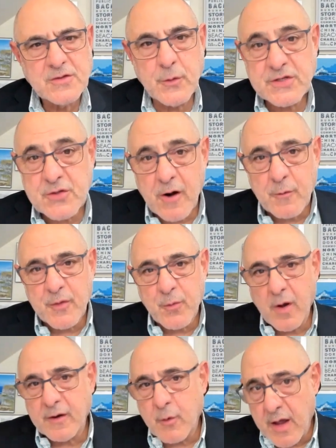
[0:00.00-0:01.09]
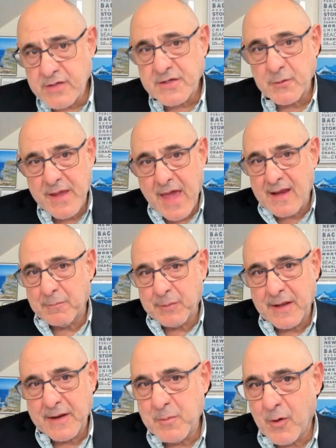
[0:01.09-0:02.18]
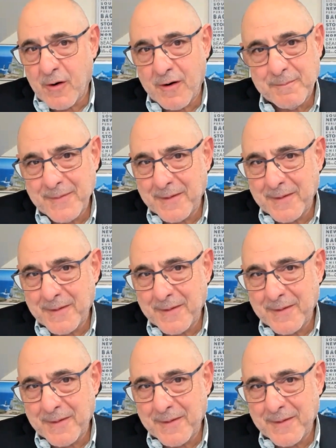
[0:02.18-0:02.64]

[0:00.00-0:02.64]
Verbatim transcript: So we started with one question. We added plenty more.